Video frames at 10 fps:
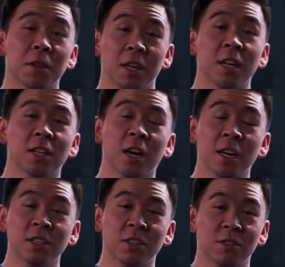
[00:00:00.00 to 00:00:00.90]
but it
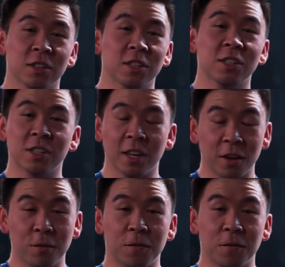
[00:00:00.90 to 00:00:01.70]
does still